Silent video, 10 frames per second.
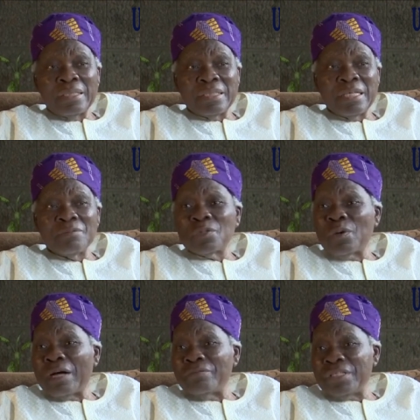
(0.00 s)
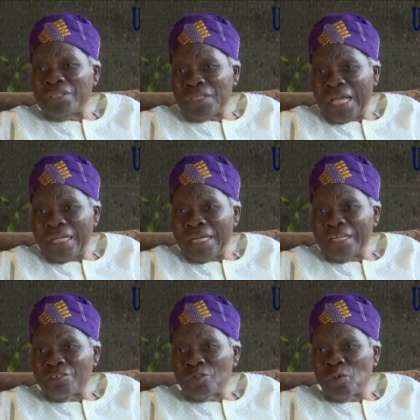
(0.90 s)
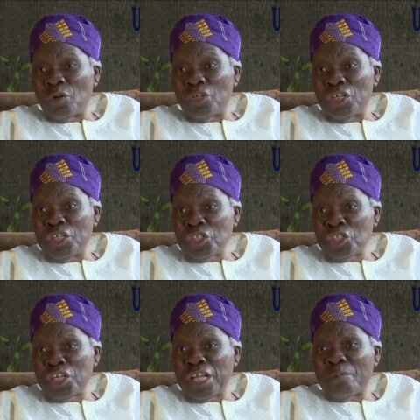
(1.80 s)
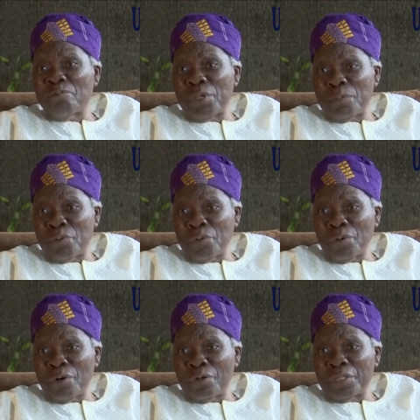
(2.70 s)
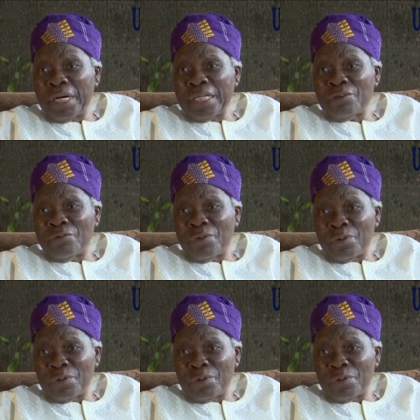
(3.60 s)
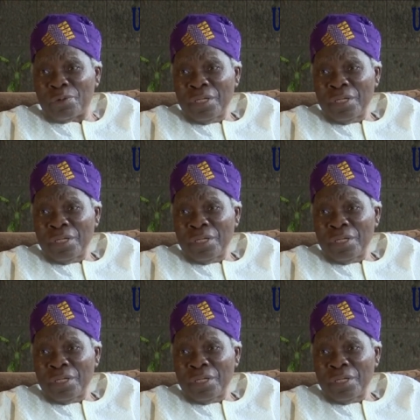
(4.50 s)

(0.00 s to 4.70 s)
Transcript: seem to have decided to unleash their people on the rest of us